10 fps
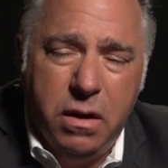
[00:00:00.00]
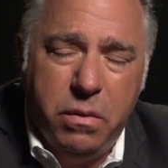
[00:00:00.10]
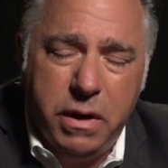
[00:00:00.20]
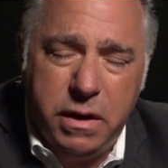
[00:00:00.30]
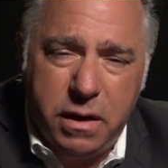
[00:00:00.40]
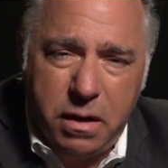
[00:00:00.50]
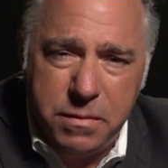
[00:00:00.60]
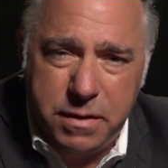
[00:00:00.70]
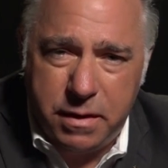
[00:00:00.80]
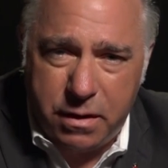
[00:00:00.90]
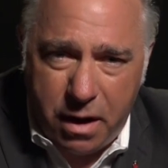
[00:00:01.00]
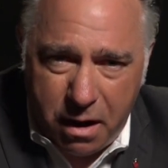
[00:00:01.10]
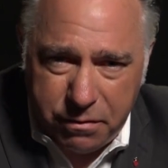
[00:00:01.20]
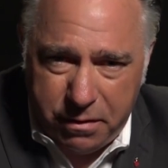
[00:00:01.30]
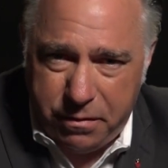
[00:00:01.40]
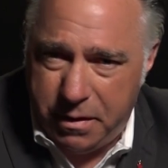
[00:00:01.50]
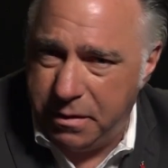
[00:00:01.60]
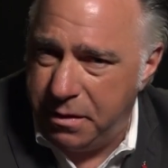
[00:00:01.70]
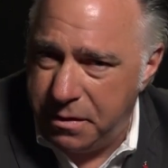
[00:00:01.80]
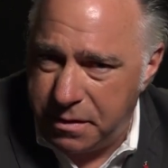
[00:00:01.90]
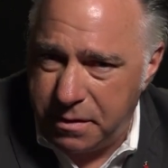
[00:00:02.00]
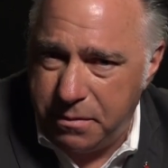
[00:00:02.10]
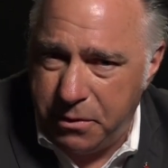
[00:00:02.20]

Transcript: when it comes to the coffee filters,